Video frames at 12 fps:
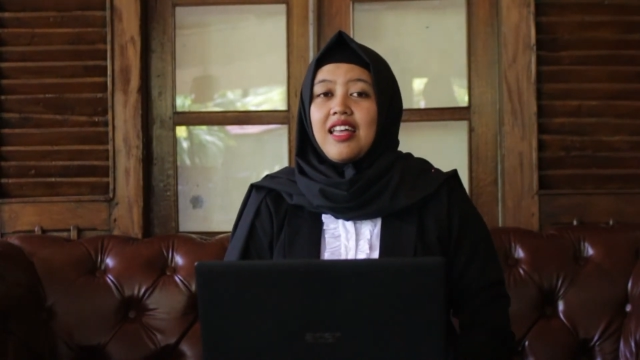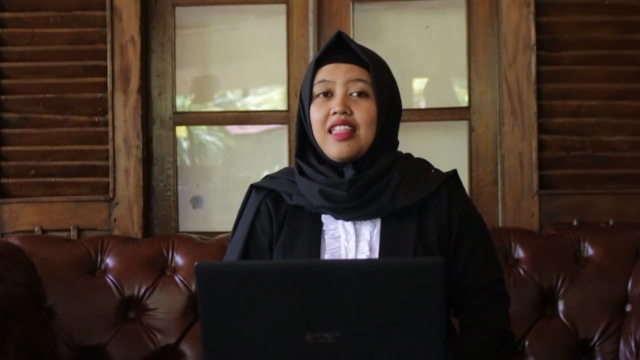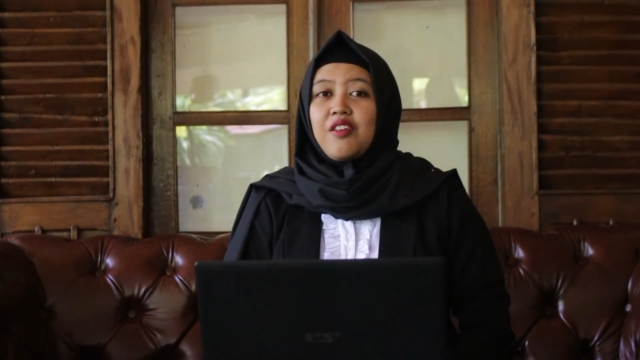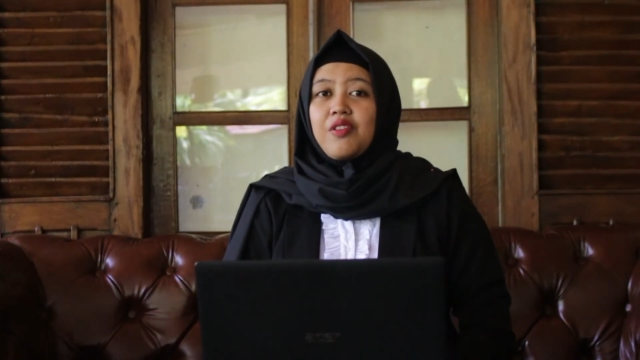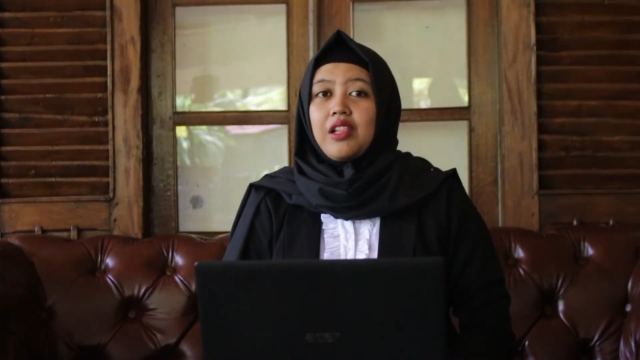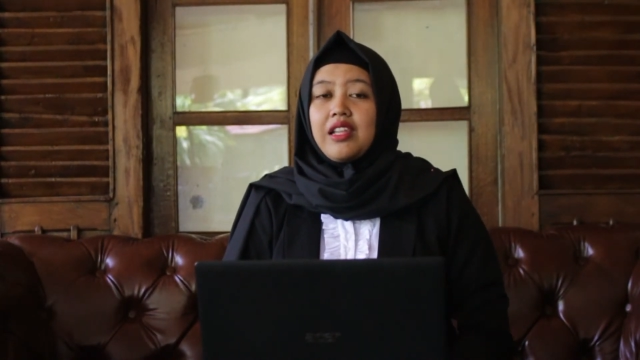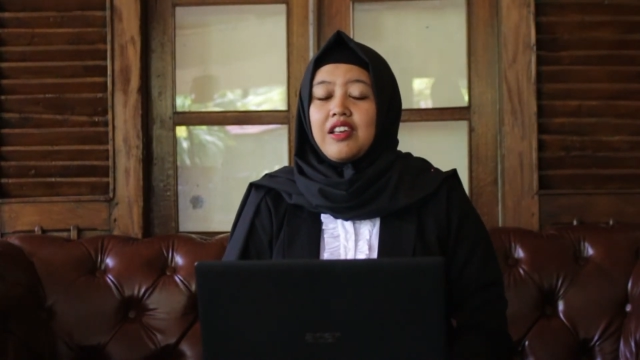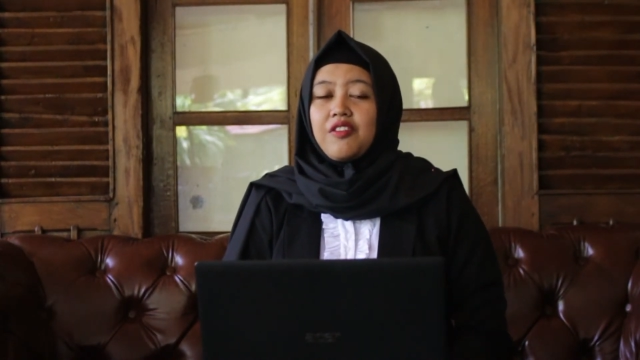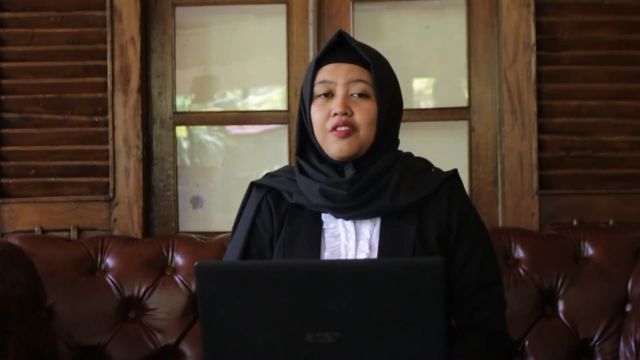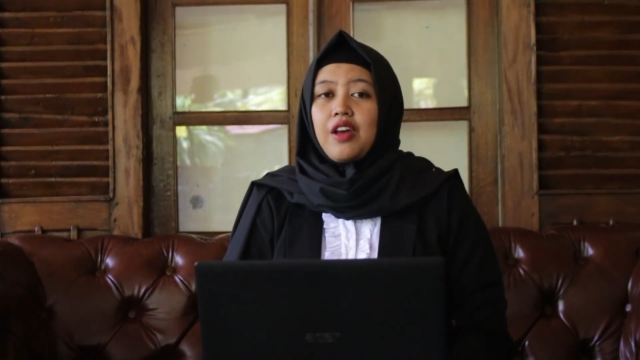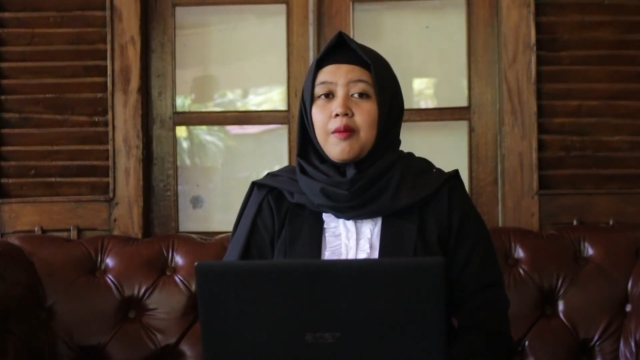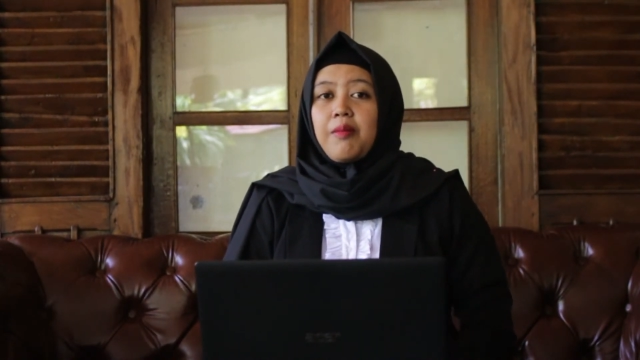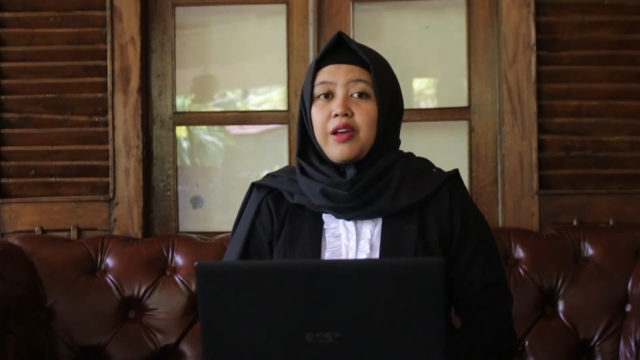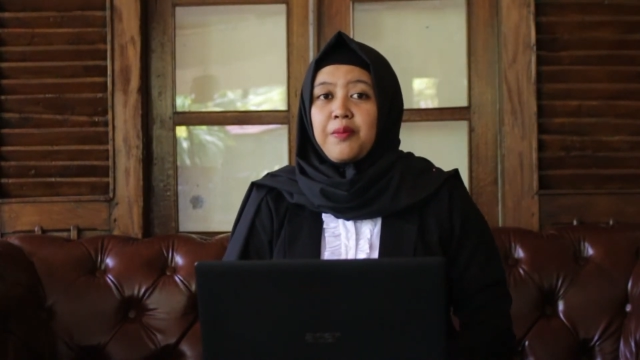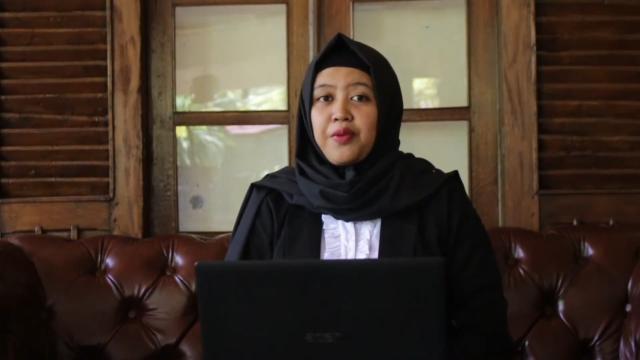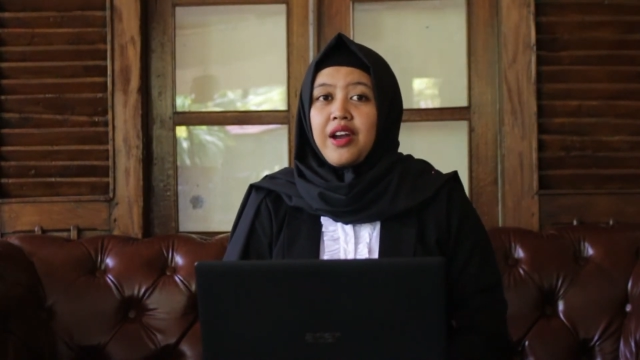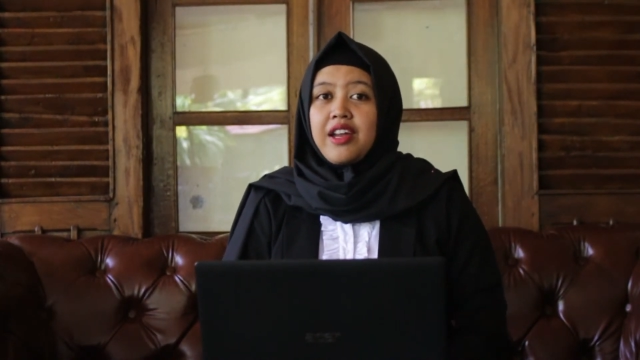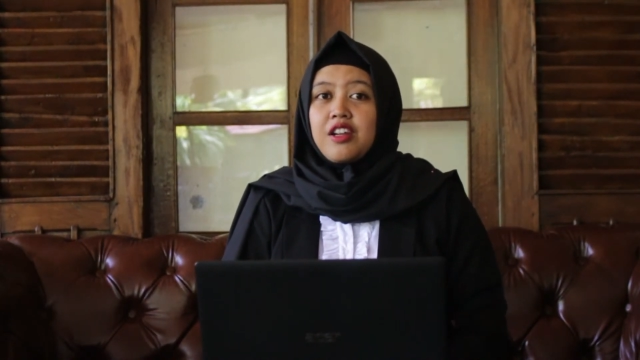I never leave
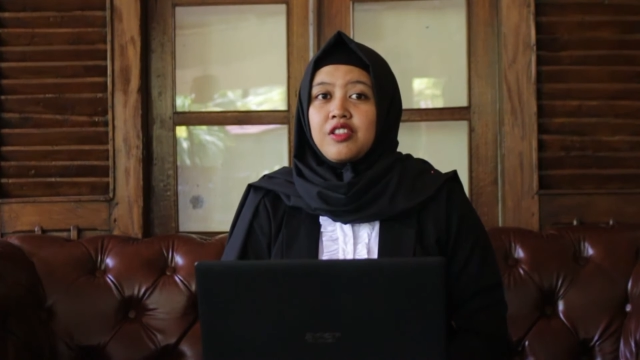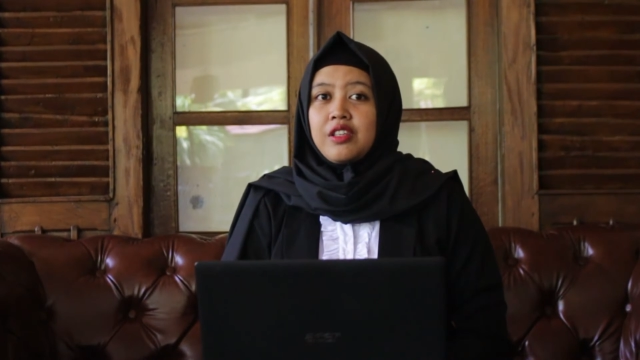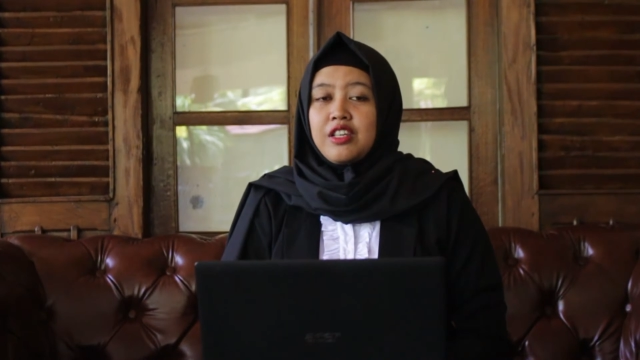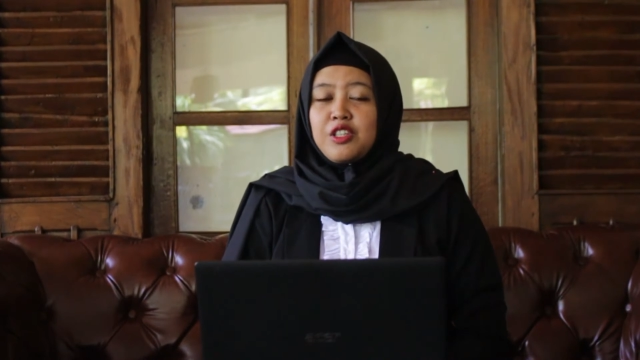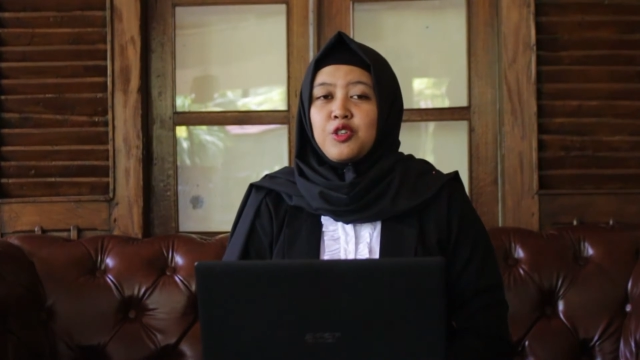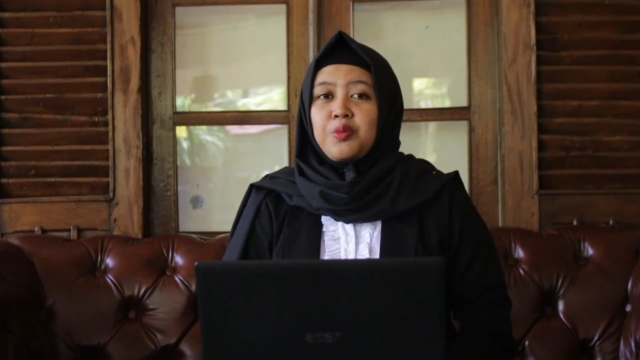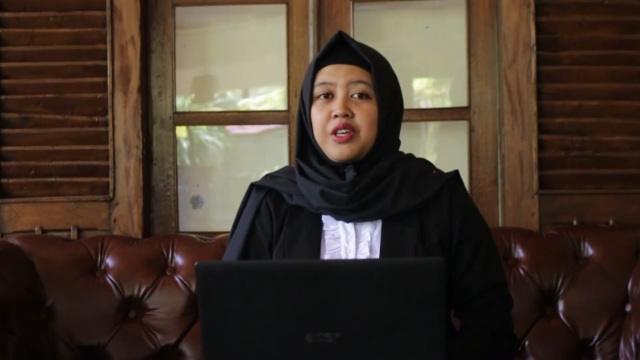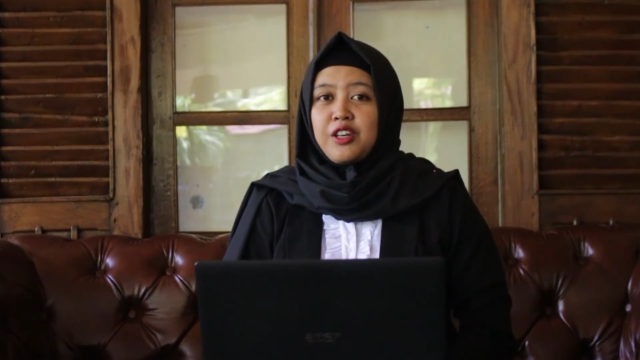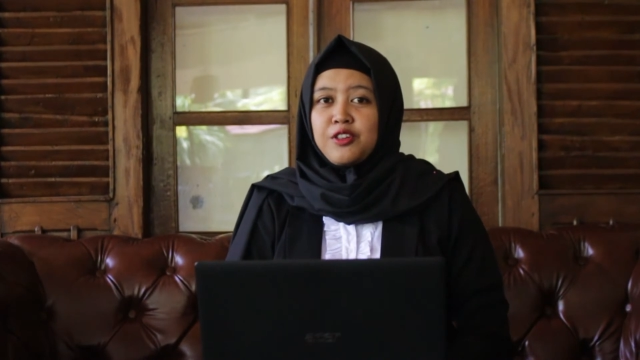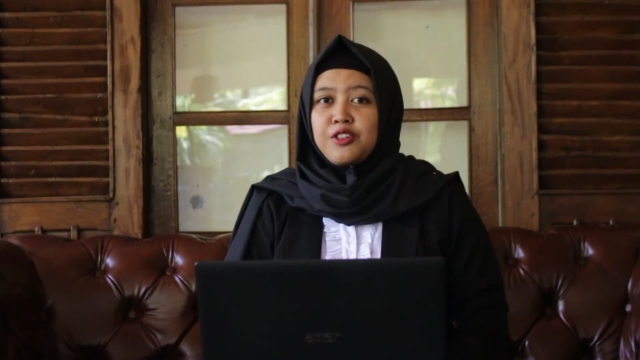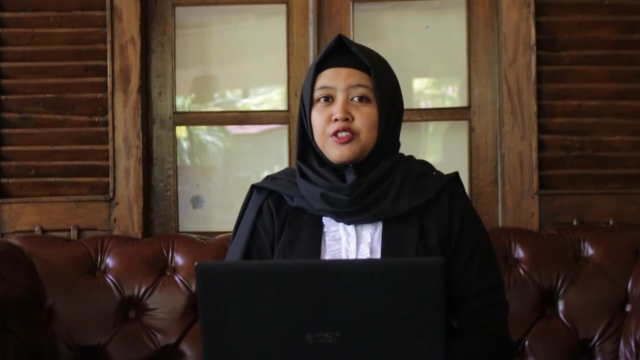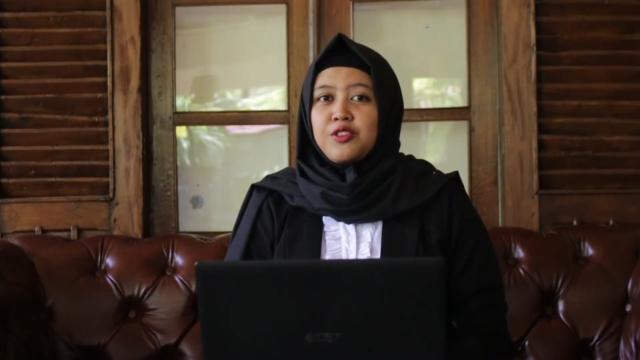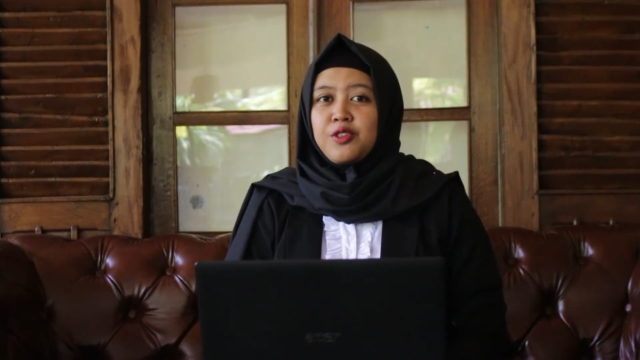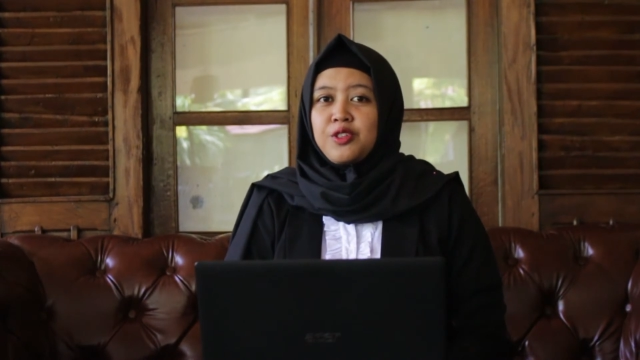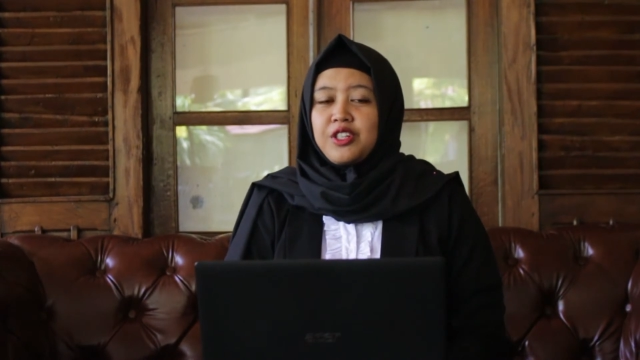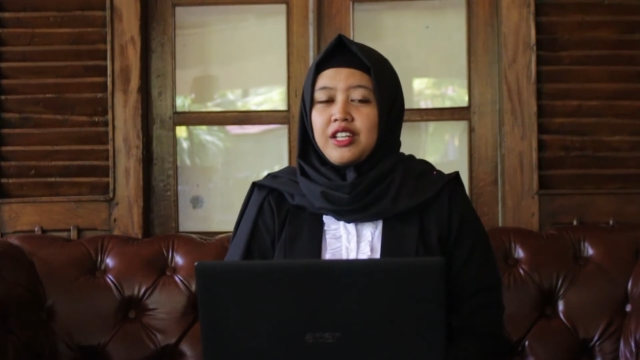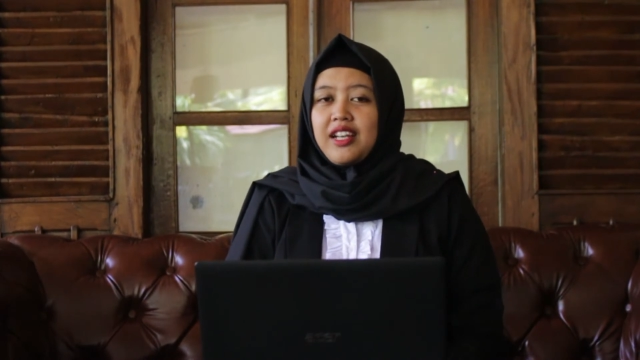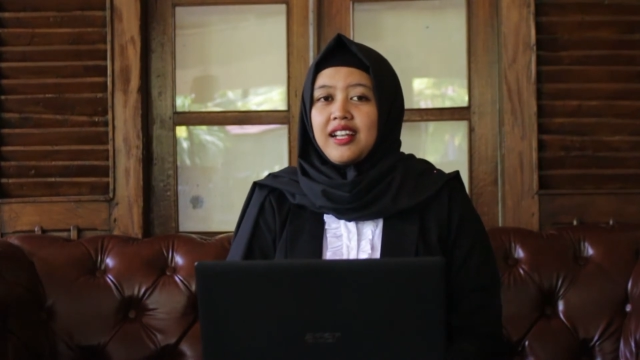my priority to be a good
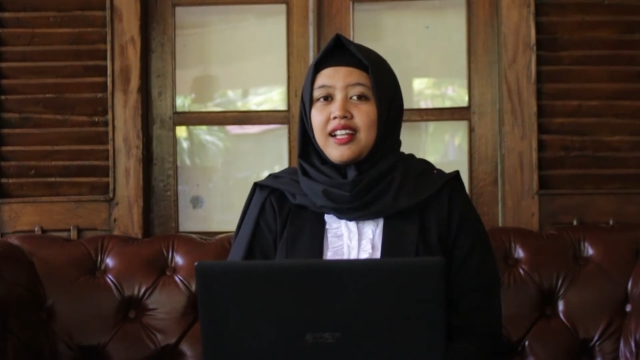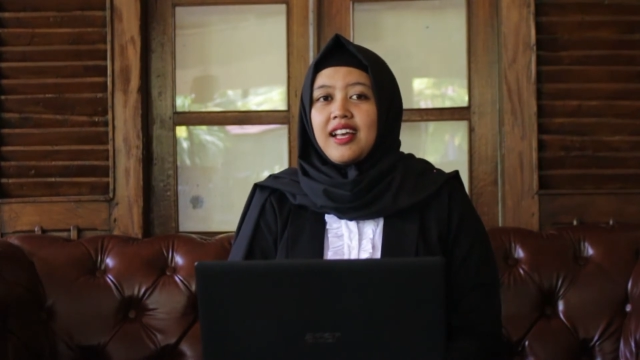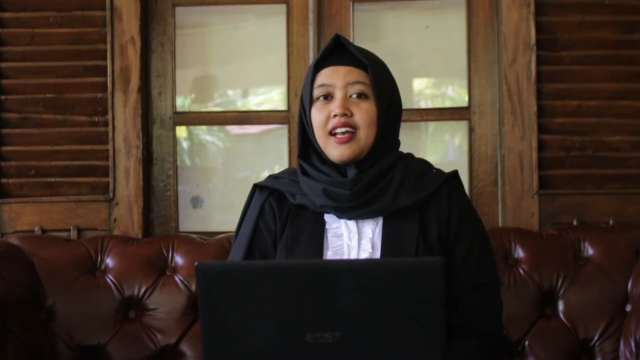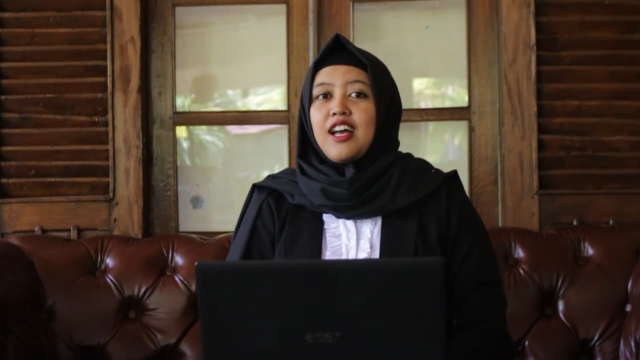student.